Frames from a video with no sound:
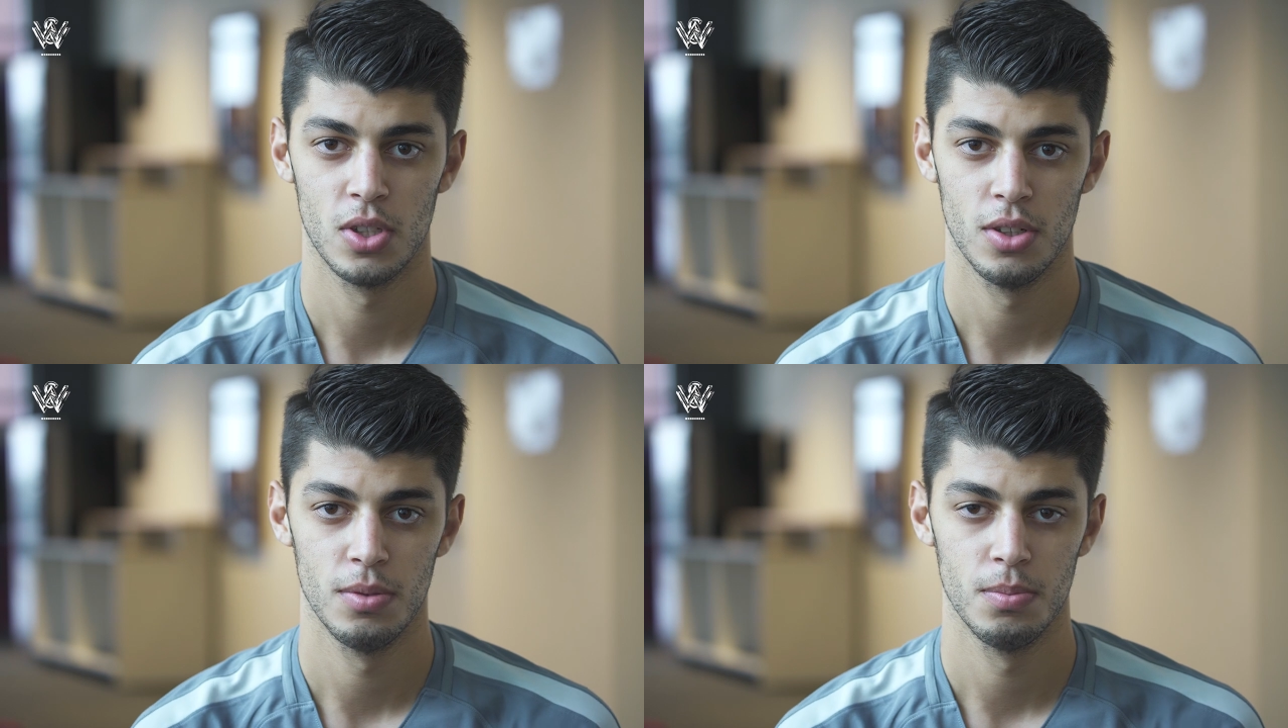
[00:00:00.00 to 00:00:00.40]

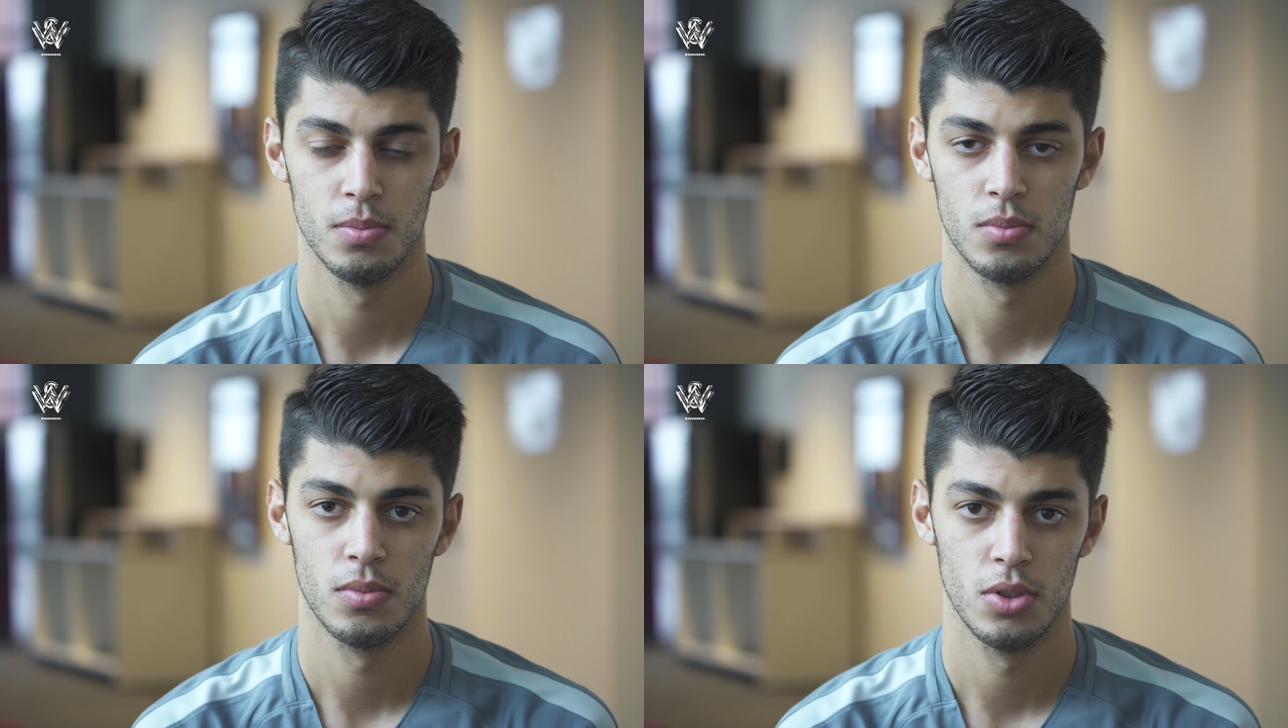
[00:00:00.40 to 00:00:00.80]
So
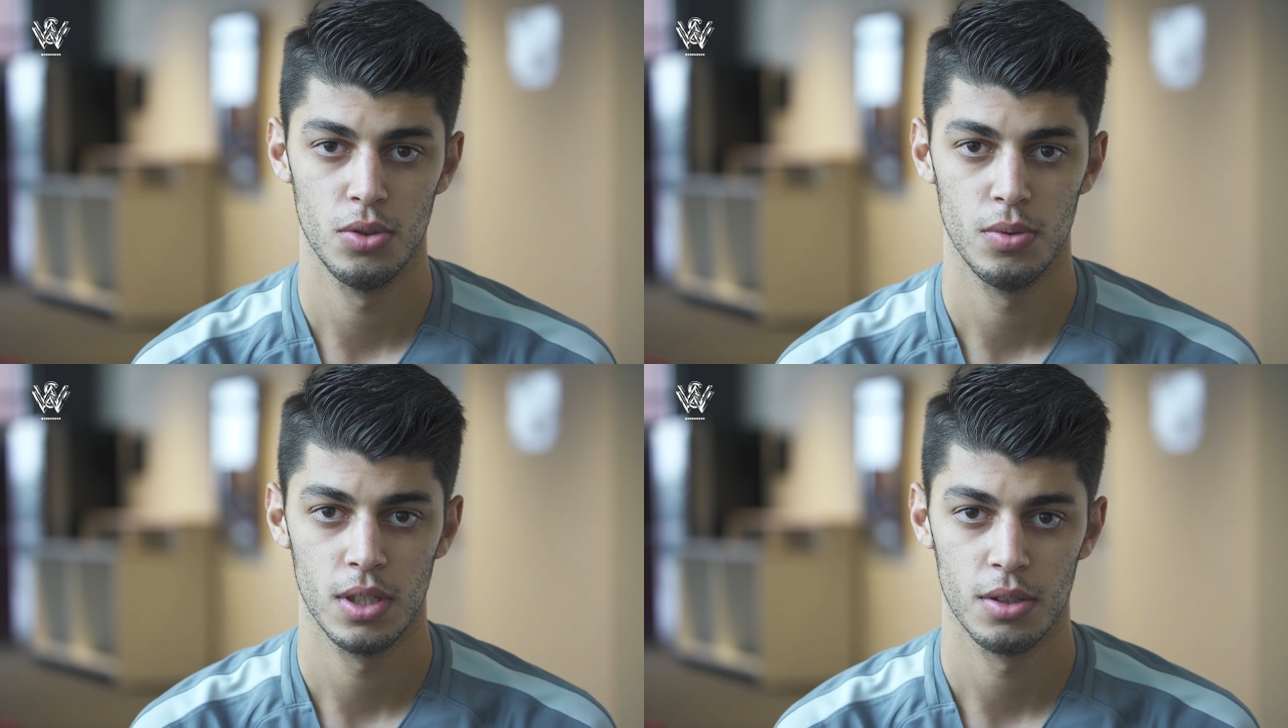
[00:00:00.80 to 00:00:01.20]
I'm
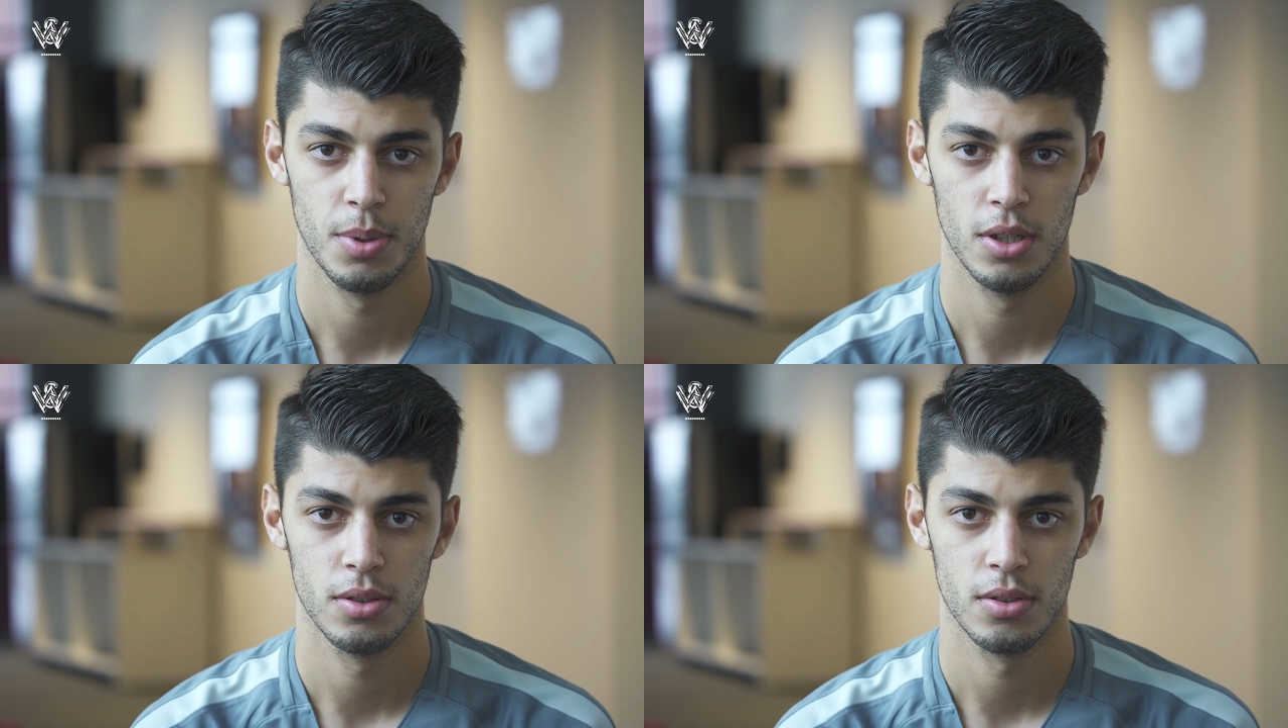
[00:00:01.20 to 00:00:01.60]
two weeks
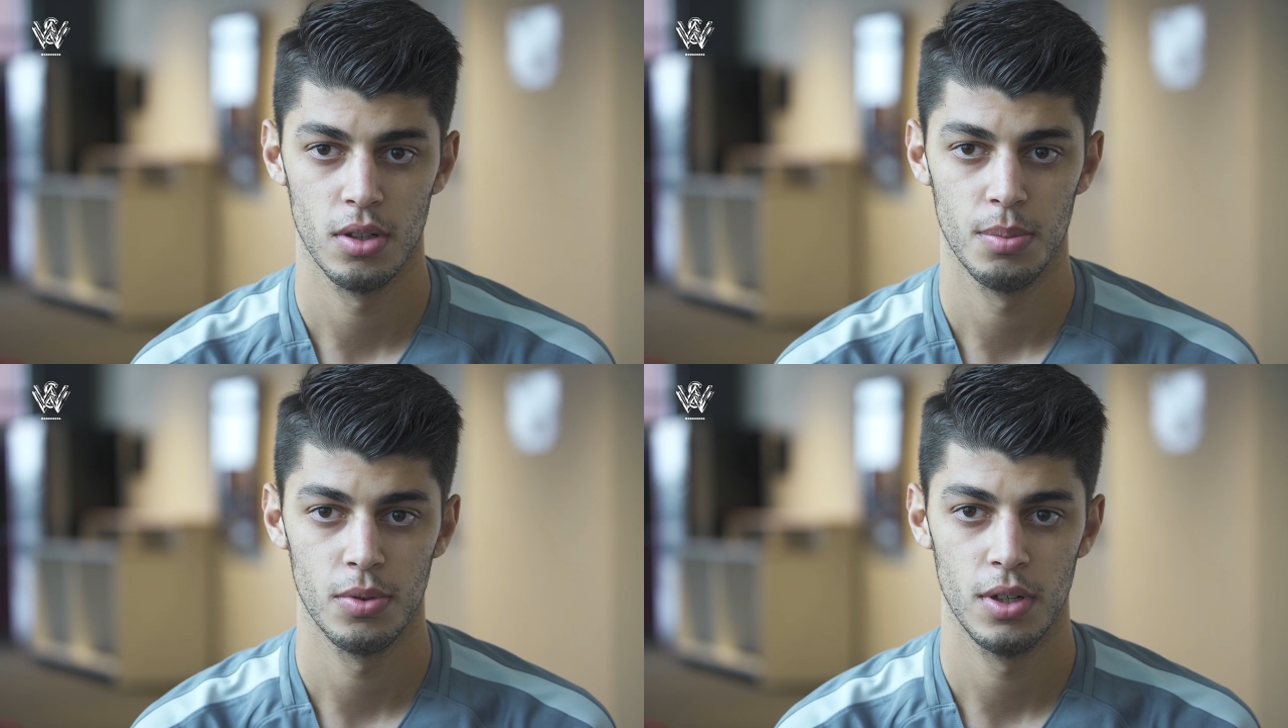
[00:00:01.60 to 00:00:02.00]

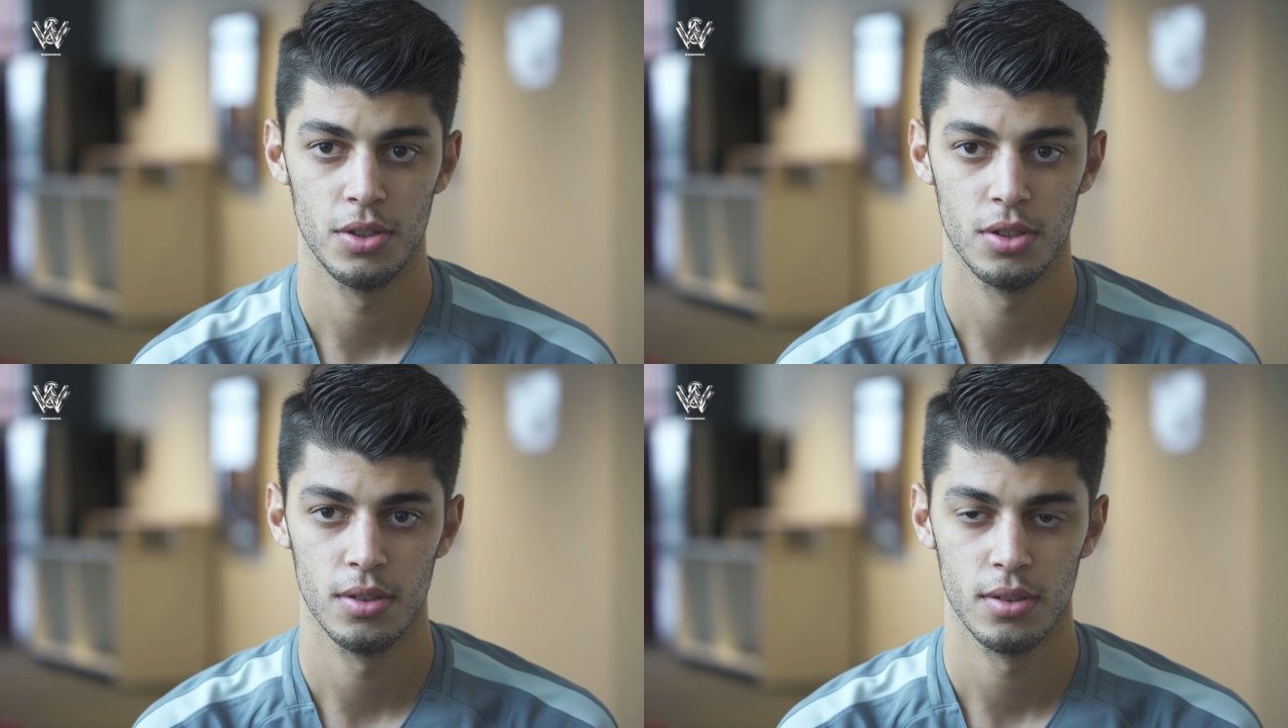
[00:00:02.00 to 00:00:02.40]
post
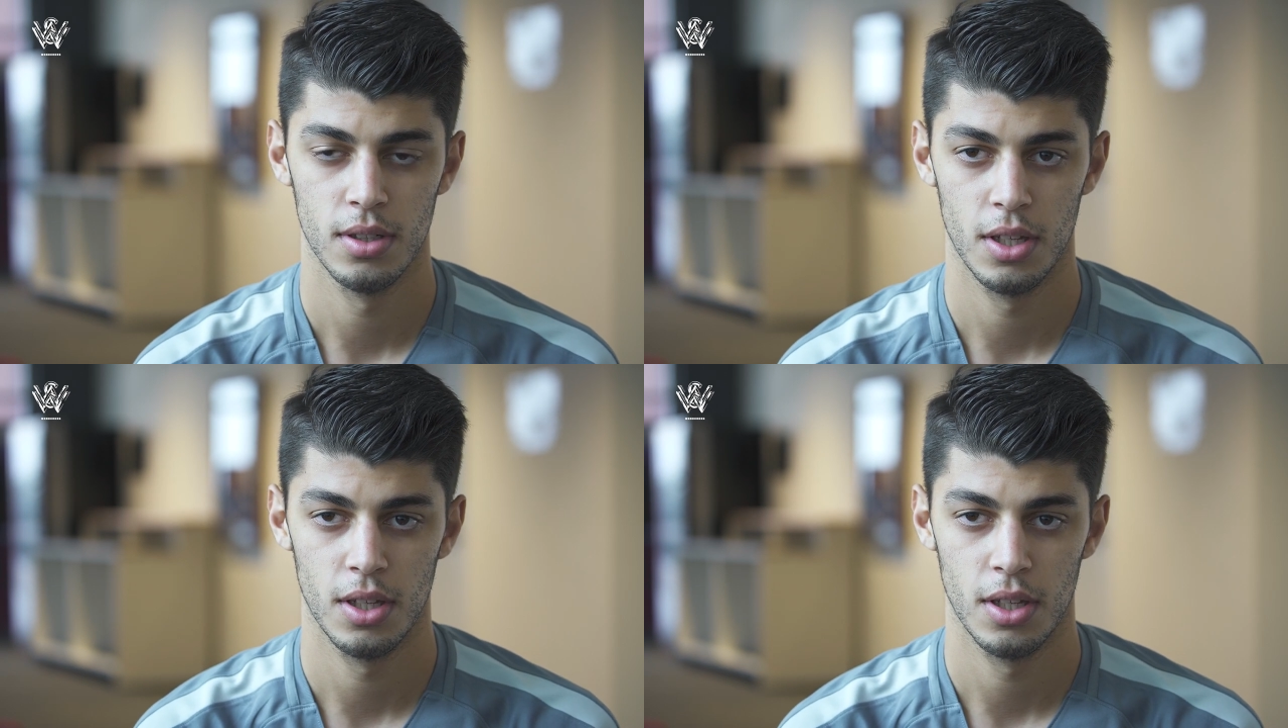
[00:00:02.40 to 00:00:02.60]
operation